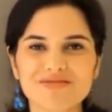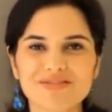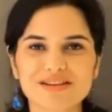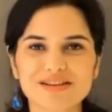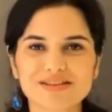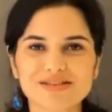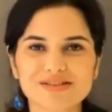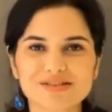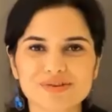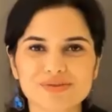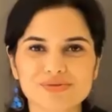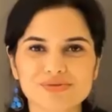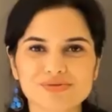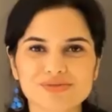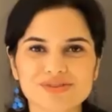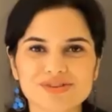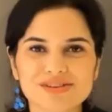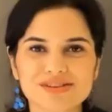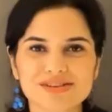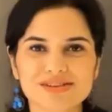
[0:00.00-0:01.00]
wellness
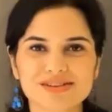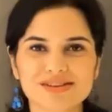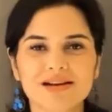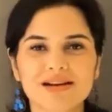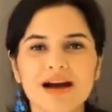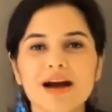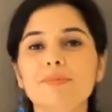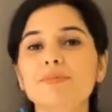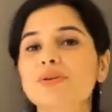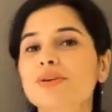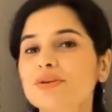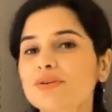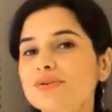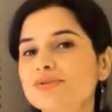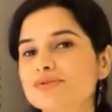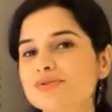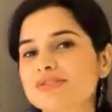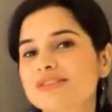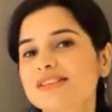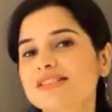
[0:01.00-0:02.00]
coach. I'm here to
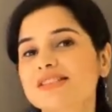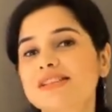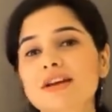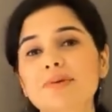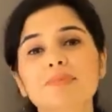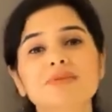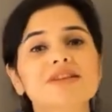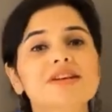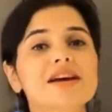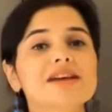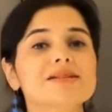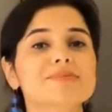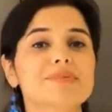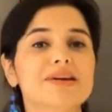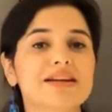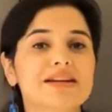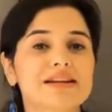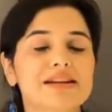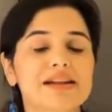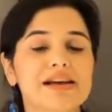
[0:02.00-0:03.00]
destigmatize
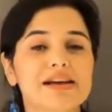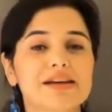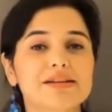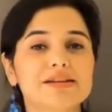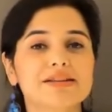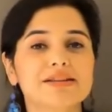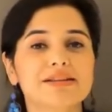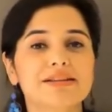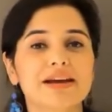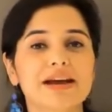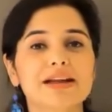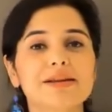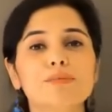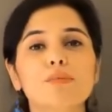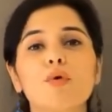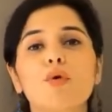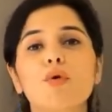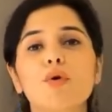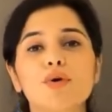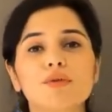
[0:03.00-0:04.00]
mental health and I'm
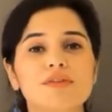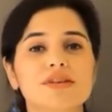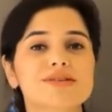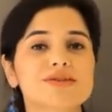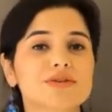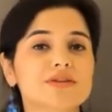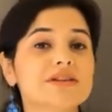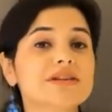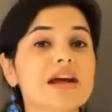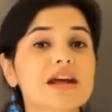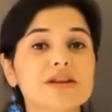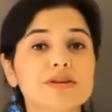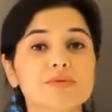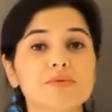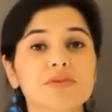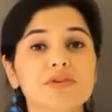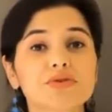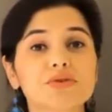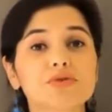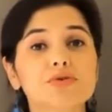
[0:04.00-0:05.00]
always on an
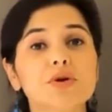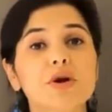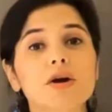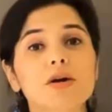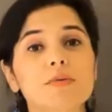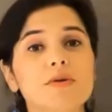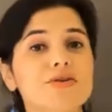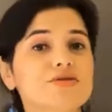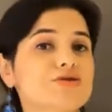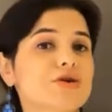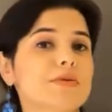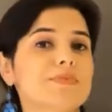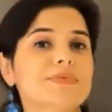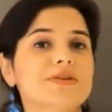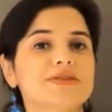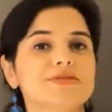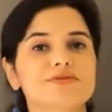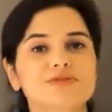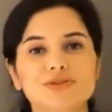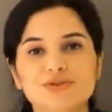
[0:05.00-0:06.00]
endeavor to talk about
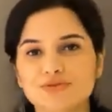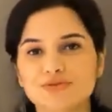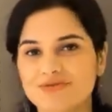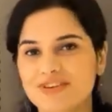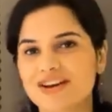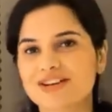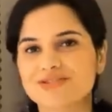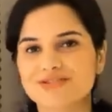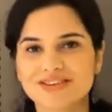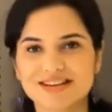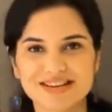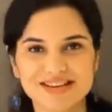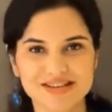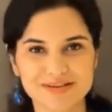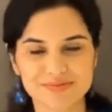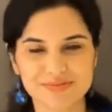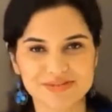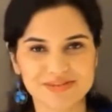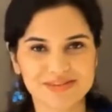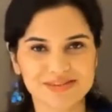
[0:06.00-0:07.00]
topics which you find
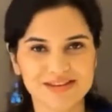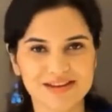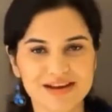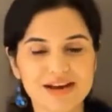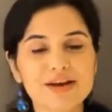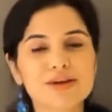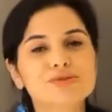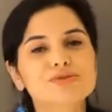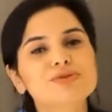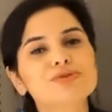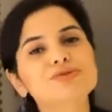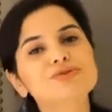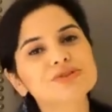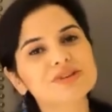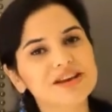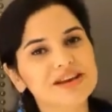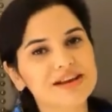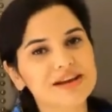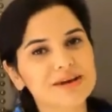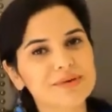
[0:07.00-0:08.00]
relatable. So
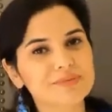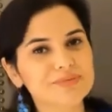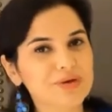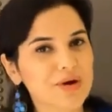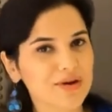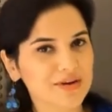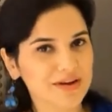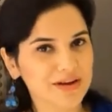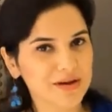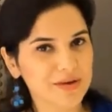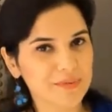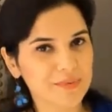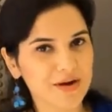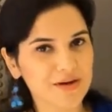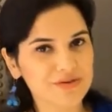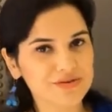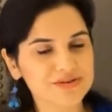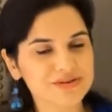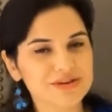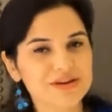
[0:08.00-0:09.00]
today I'm talking
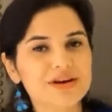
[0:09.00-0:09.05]
about